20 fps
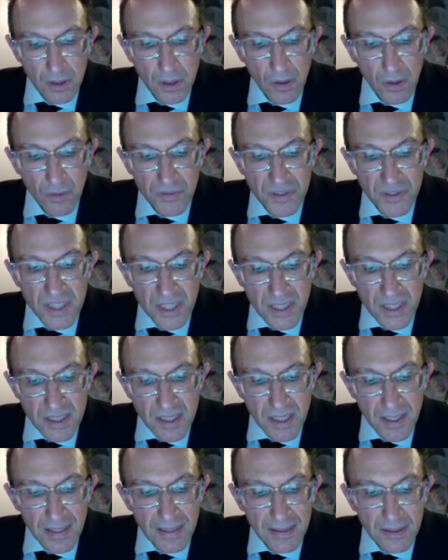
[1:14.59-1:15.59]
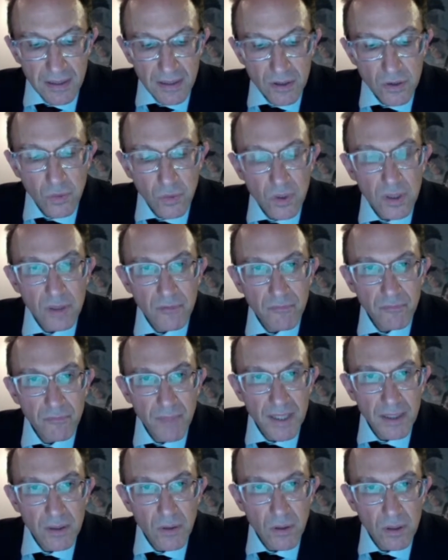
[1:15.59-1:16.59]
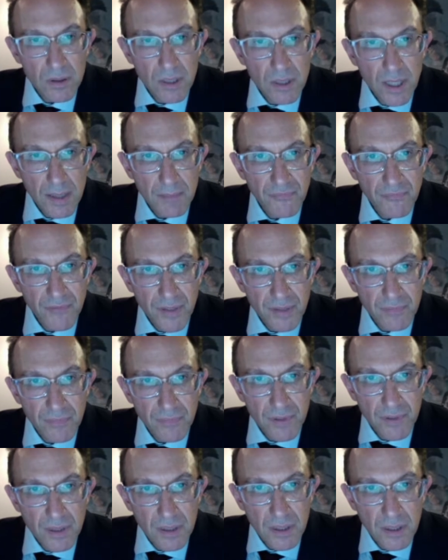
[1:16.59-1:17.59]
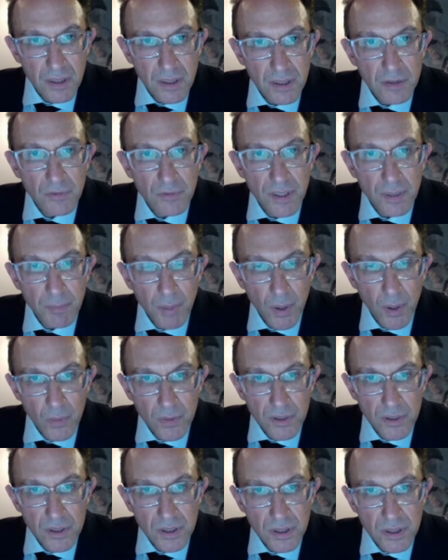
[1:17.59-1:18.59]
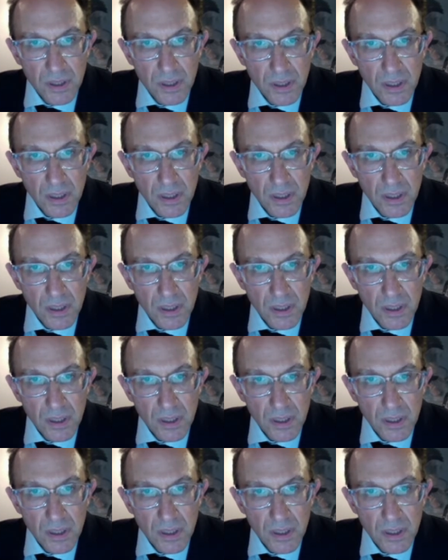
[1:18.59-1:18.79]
Odysseus Elitis, one of my all-time favorite Greek poets.